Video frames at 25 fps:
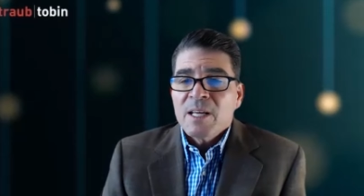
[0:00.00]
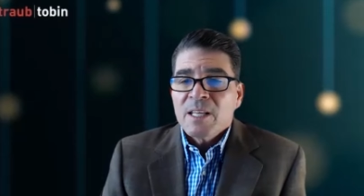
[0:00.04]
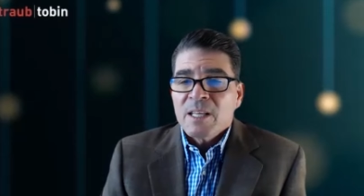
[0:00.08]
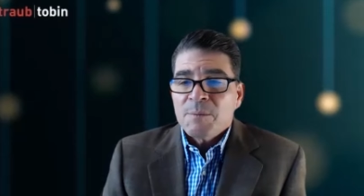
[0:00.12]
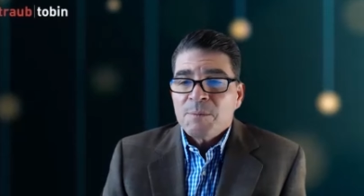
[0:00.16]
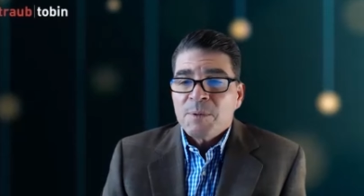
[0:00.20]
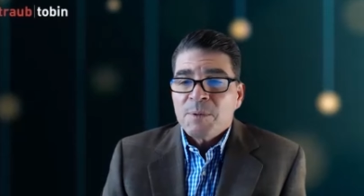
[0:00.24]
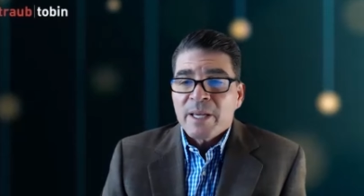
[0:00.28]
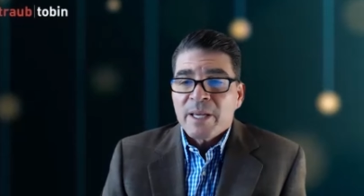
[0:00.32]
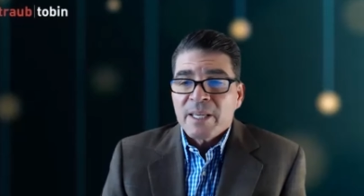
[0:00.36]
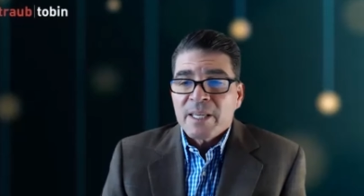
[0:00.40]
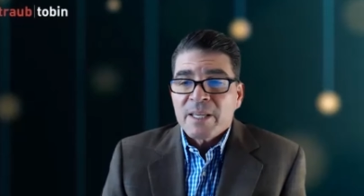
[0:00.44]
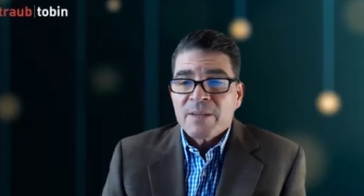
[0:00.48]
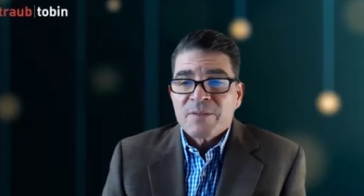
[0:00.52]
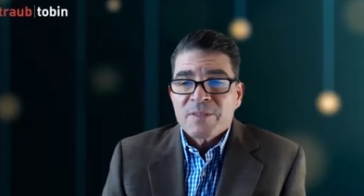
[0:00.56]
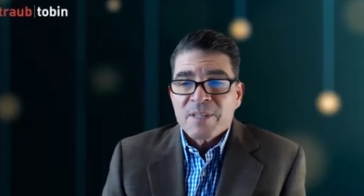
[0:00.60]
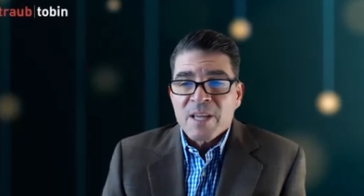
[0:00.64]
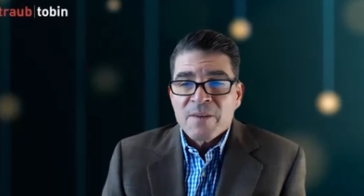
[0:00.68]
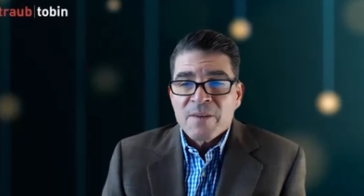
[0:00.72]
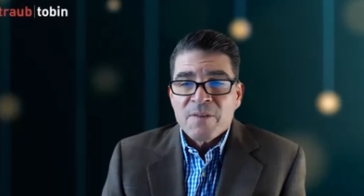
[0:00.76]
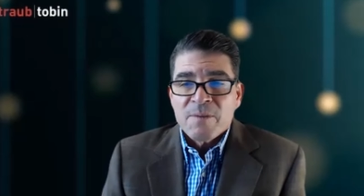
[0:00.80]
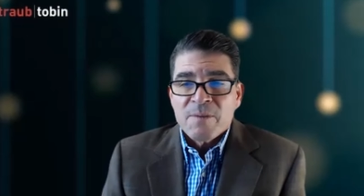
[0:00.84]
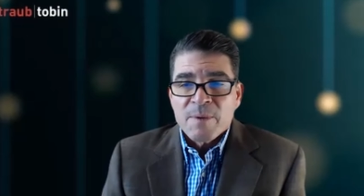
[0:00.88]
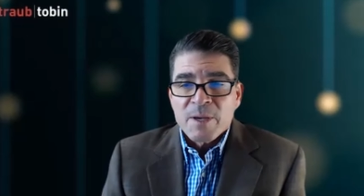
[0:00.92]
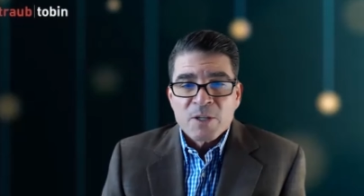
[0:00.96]
the plaintiff's
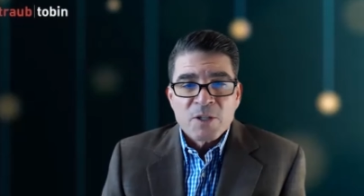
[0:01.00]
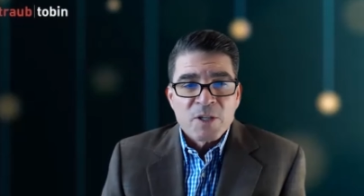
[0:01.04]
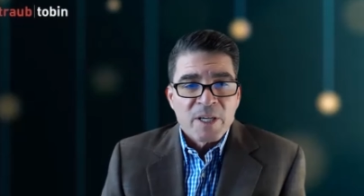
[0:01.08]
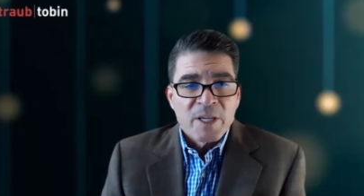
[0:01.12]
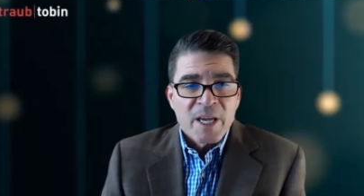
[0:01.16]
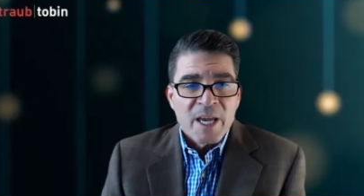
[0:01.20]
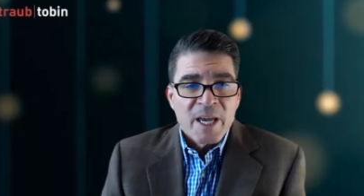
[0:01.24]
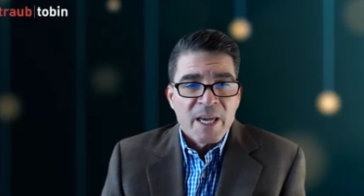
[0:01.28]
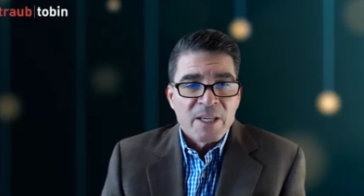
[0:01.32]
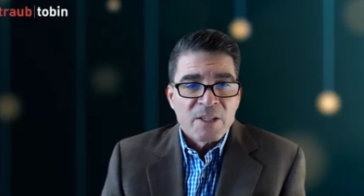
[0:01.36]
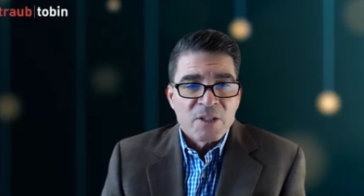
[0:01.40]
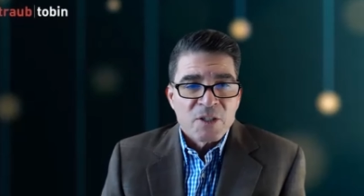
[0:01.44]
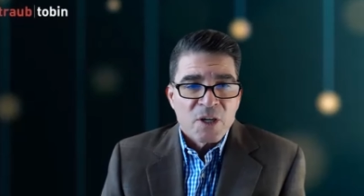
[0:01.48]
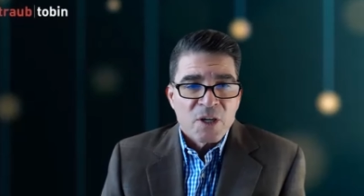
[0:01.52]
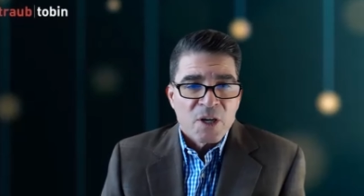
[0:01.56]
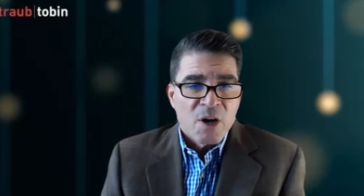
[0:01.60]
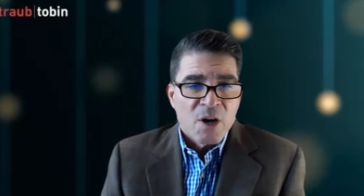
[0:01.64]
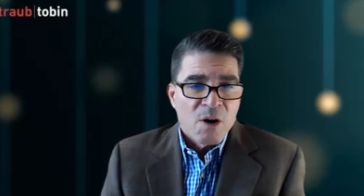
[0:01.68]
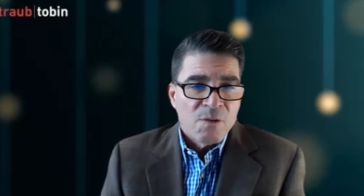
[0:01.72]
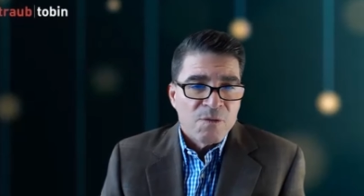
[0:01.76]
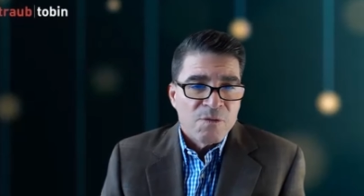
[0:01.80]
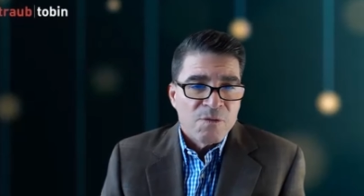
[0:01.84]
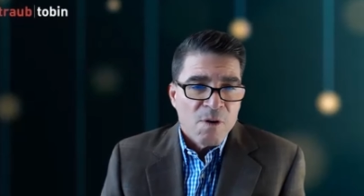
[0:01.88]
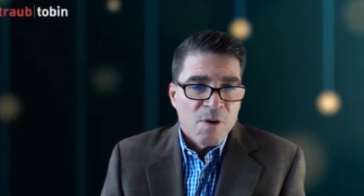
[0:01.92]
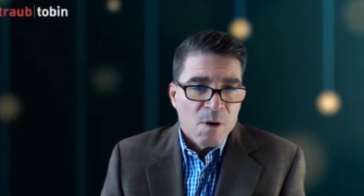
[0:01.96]
defamation case to
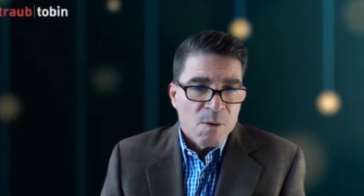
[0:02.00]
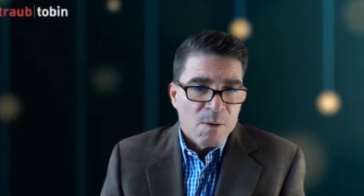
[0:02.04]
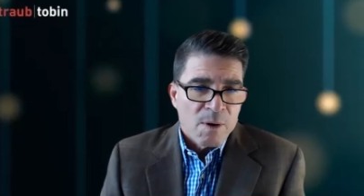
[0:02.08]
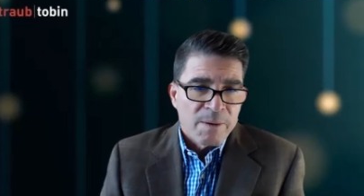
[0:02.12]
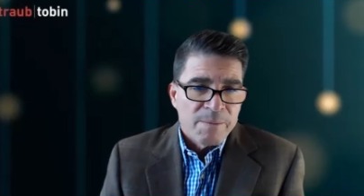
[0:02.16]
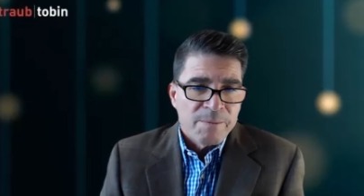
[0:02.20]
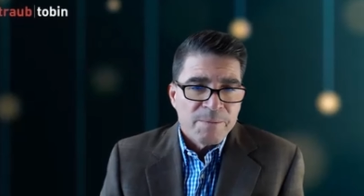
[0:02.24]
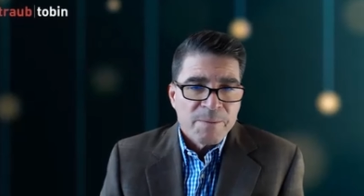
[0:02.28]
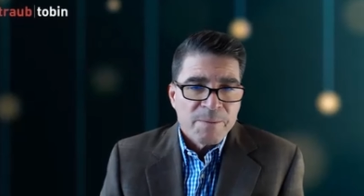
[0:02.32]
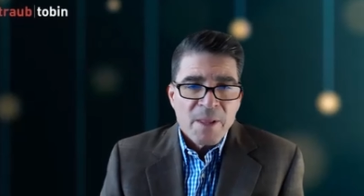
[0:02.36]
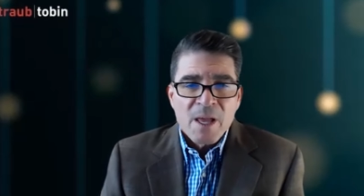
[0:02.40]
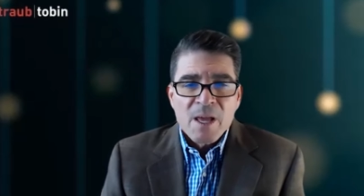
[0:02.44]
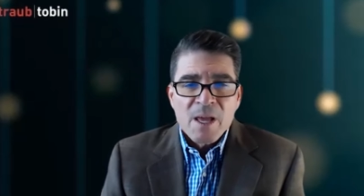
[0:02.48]
go forward.